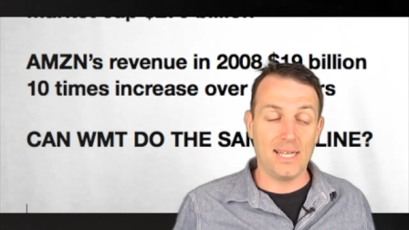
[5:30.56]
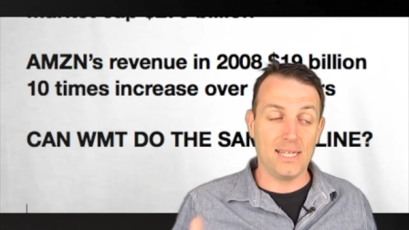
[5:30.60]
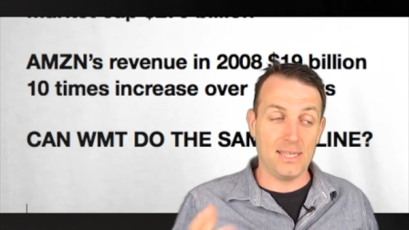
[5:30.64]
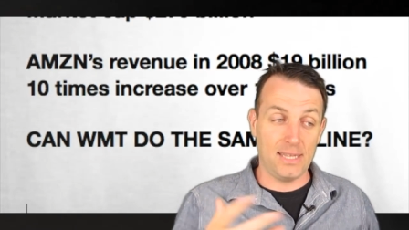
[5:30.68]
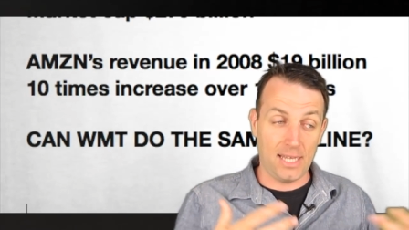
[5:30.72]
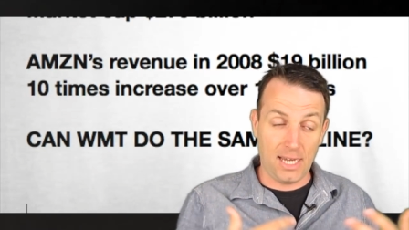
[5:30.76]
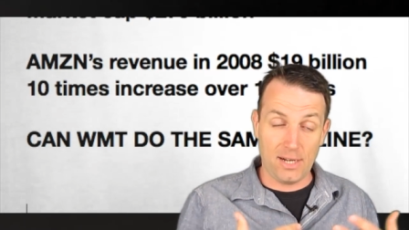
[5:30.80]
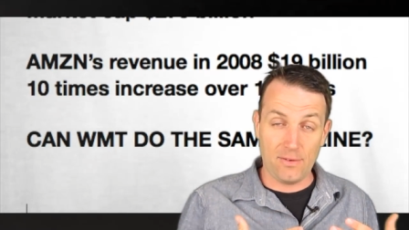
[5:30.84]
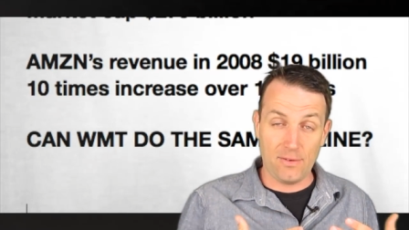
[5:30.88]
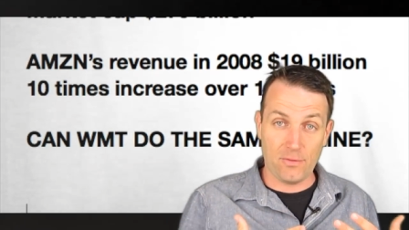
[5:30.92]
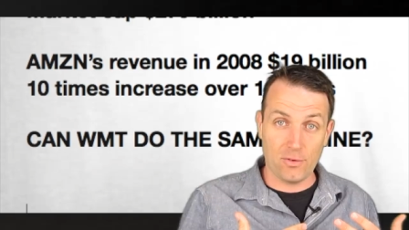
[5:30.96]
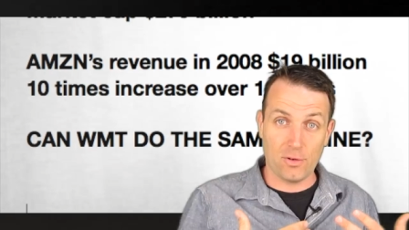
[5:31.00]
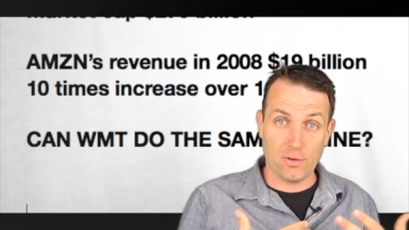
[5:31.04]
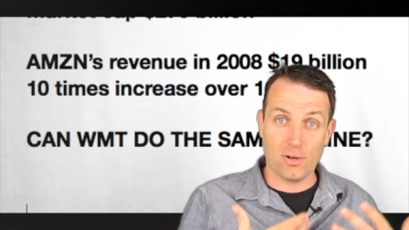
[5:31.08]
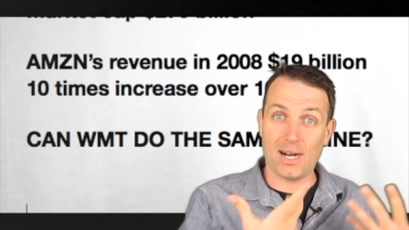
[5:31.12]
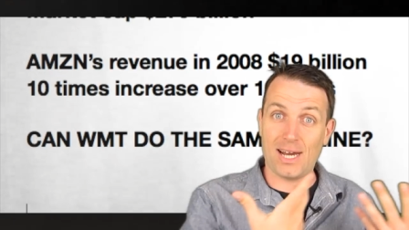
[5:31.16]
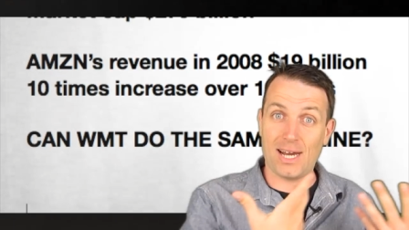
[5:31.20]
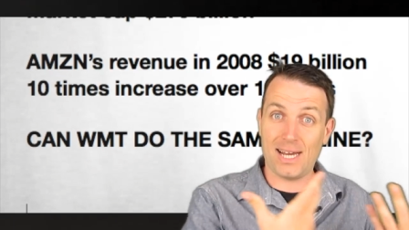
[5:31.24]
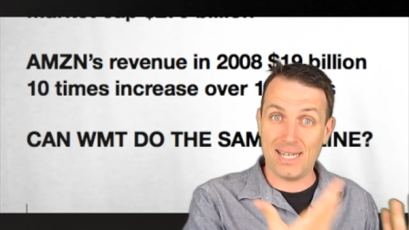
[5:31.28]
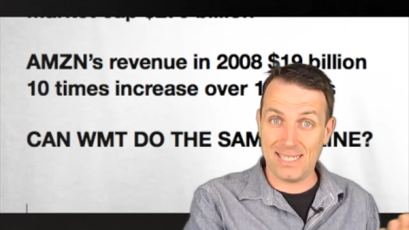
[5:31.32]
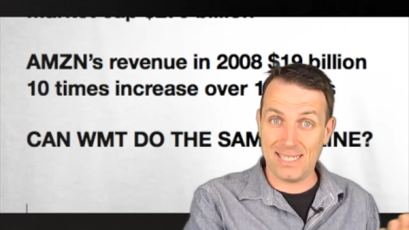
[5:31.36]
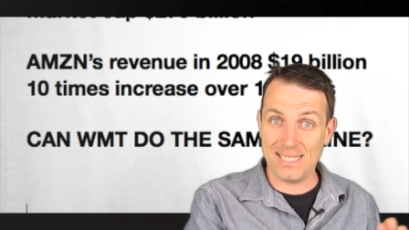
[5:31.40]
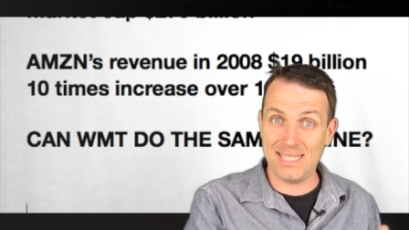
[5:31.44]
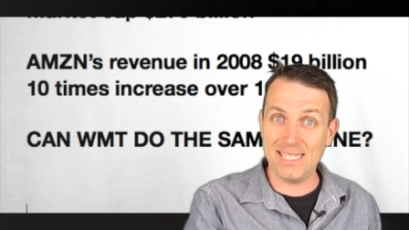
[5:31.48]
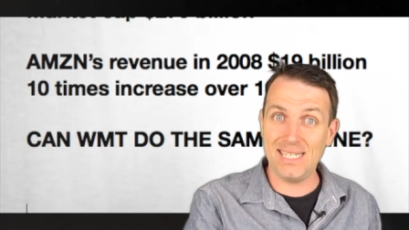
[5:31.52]
Therefore,
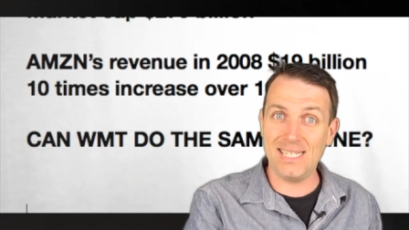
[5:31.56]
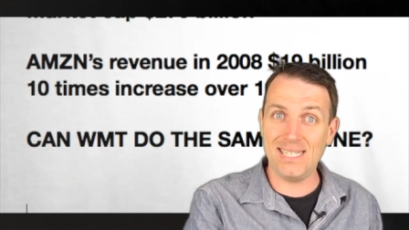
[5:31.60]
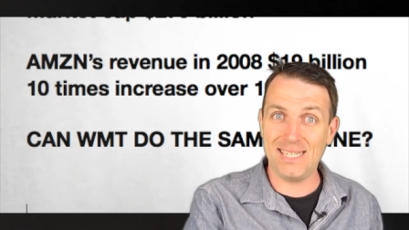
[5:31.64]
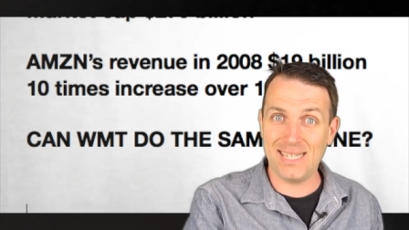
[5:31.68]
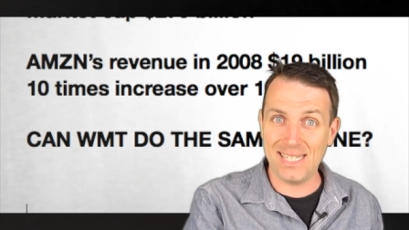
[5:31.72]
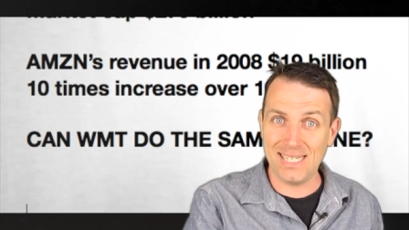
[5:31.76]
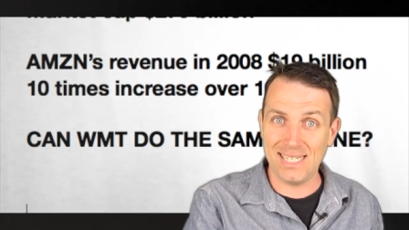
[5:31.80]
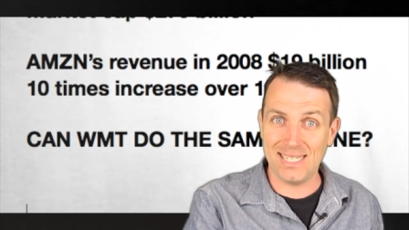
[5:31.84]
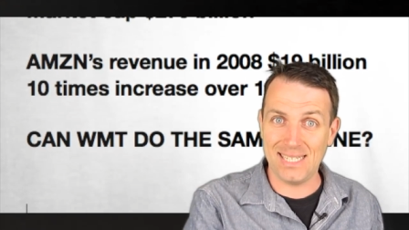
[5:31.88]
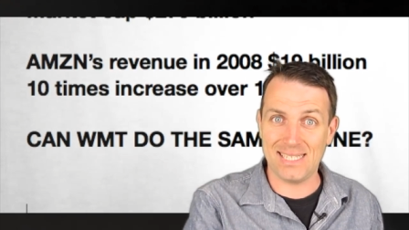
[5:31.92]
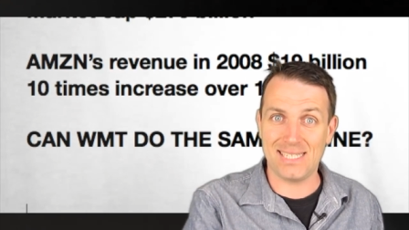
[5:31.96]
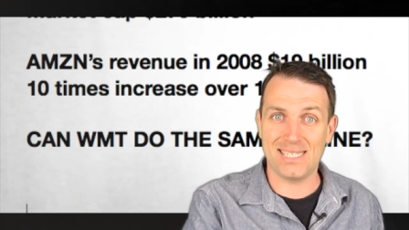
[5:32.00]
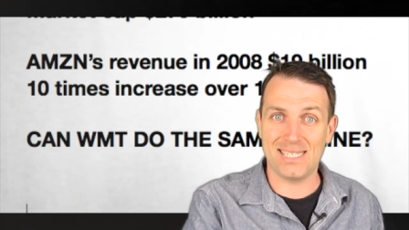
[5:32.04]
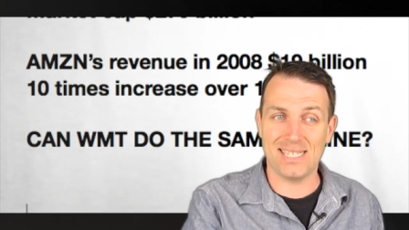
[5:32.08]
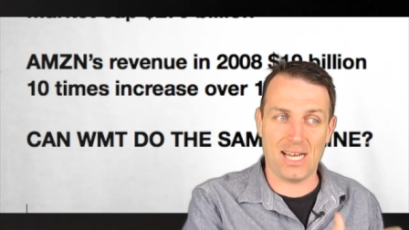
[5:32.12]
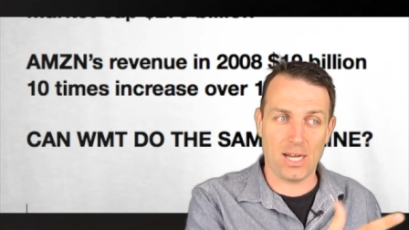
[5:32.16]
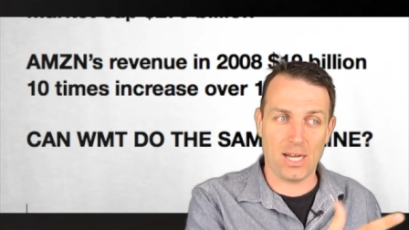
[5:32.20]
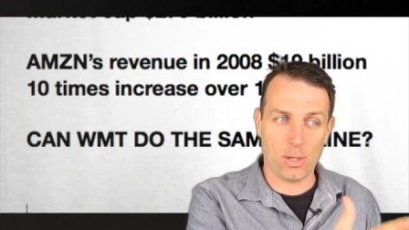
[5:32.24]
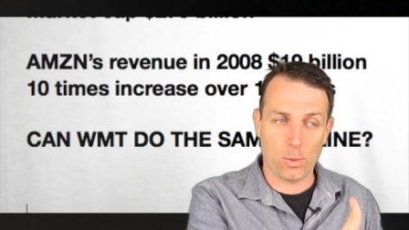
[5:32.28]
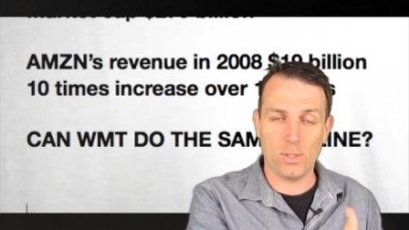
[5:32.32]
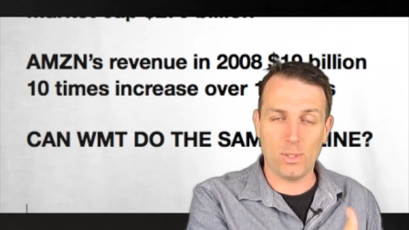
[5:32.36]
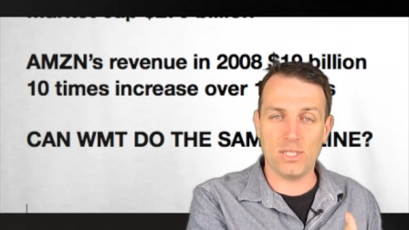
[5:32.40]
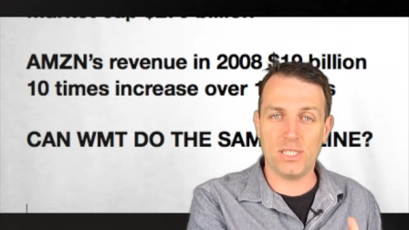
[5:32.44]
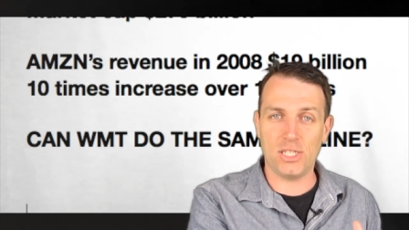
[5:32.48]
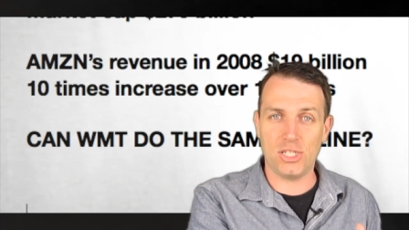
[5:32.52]
I see this
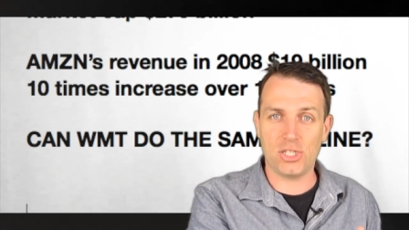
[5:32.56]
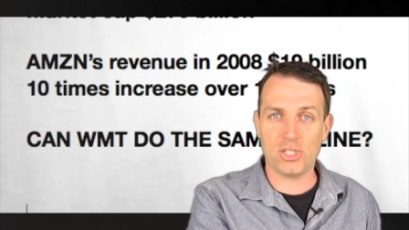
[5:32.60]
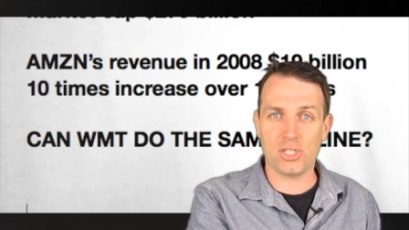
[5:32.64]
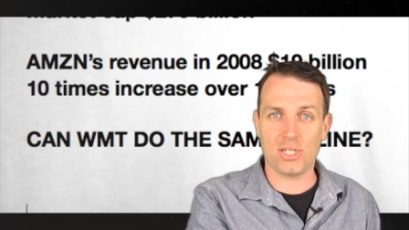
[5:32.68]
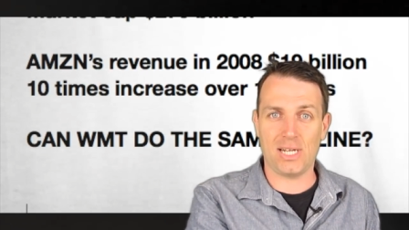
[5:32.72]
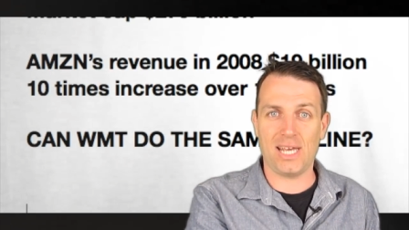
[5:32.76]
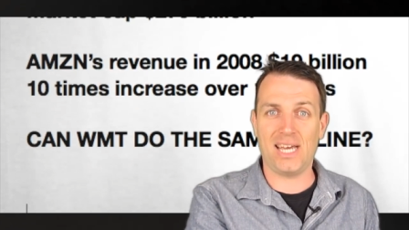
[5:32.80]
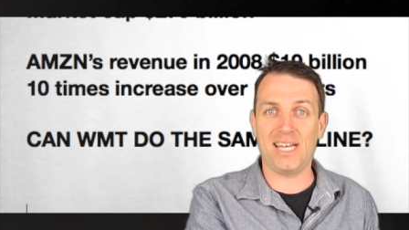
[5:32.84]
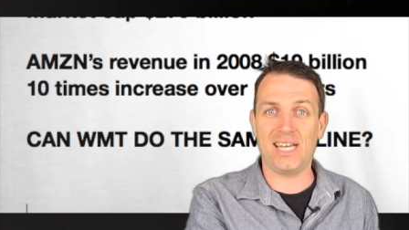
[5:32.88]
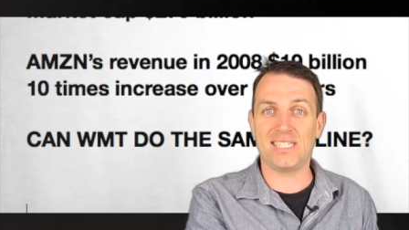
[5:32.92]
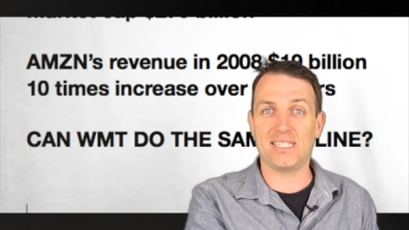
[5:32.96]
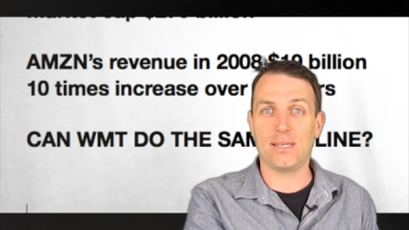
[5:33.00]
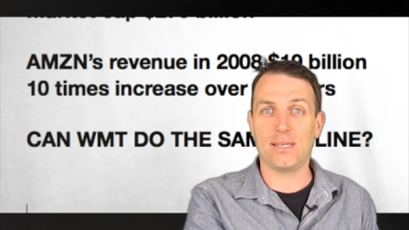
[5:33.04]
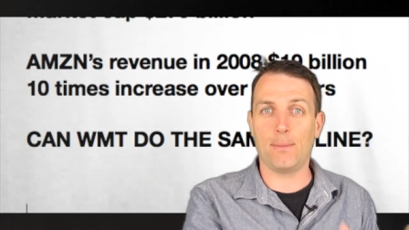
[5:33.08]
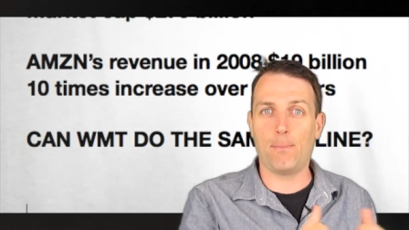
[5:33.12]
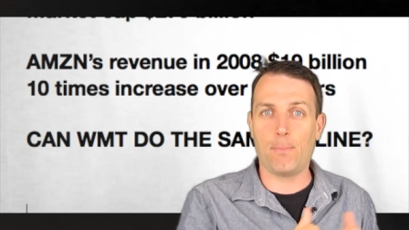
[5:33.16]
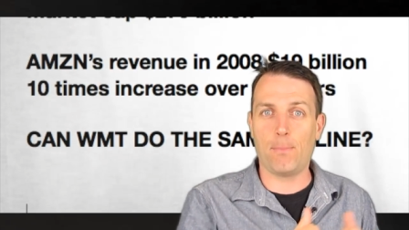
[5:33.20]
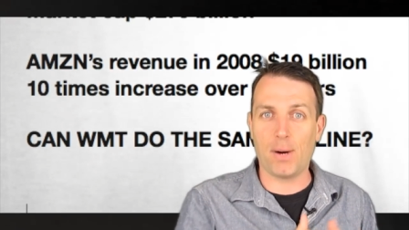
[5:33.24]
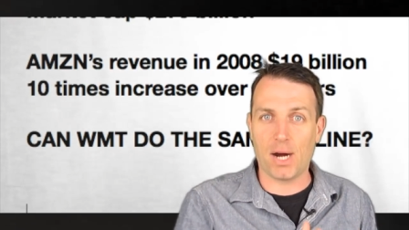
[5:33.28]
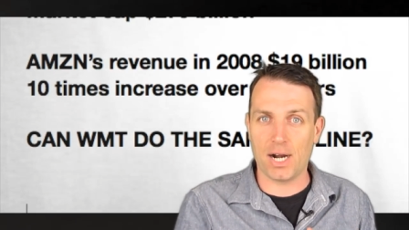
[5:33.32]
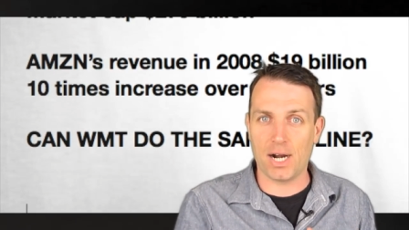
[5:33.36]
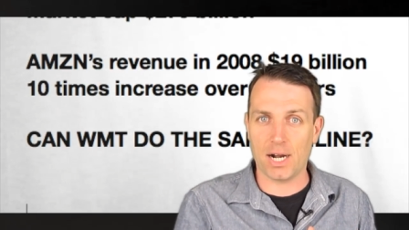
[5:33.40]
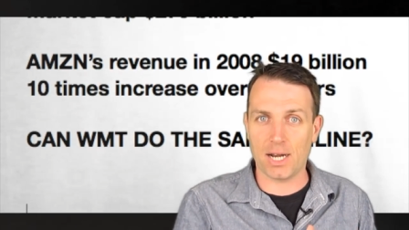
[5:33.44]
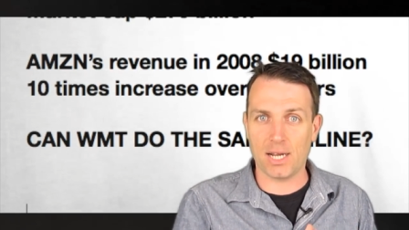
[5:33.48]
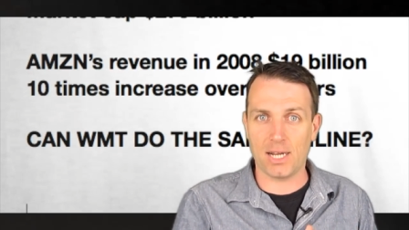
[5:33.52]
acquisition as a
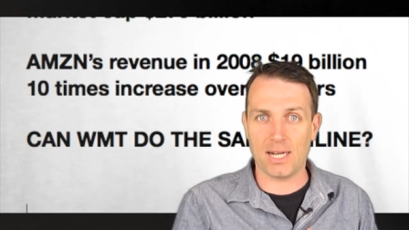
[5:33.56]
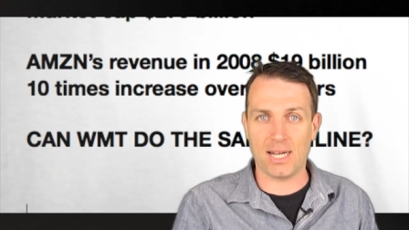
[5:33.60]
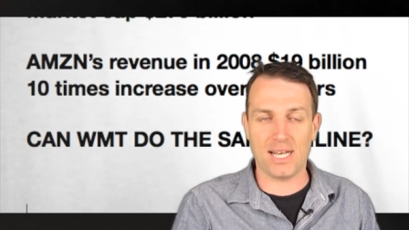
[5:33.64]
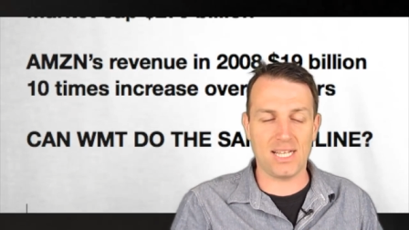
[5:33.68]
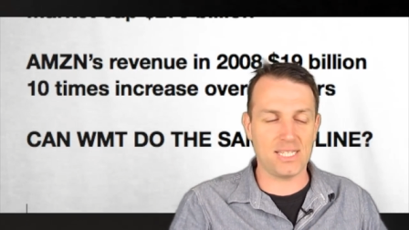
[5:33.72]
bargain,